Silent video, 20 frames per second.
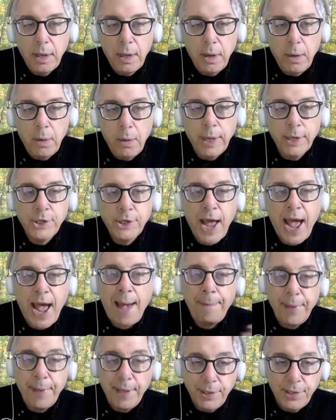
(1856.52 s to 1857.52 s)
which
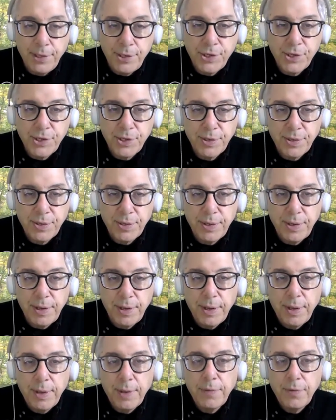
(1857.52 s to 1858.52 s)
happens
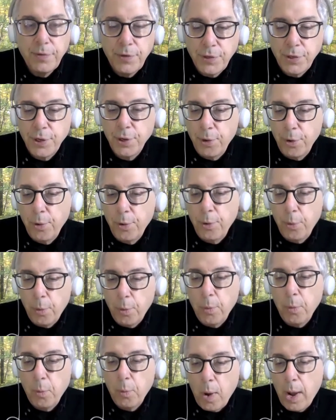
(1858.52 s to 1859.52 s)
to
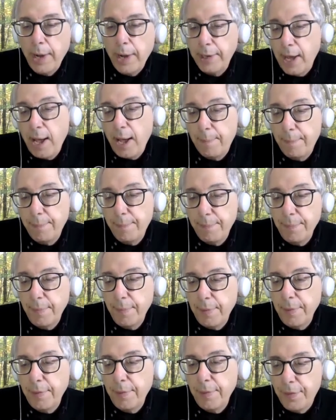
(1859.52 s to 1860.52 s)
wind up
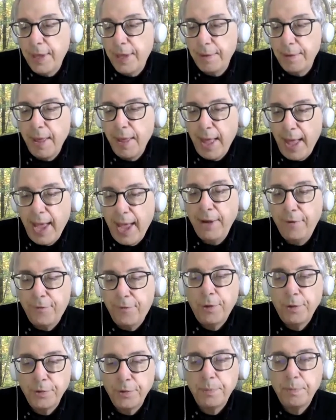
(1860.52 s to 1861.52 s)
that
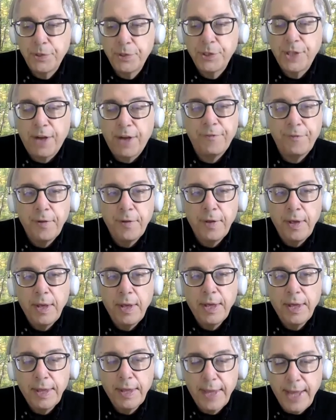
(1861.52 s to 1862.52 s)
hateful stuff
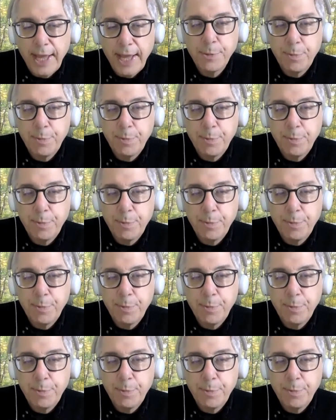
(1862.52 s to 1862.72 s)
gets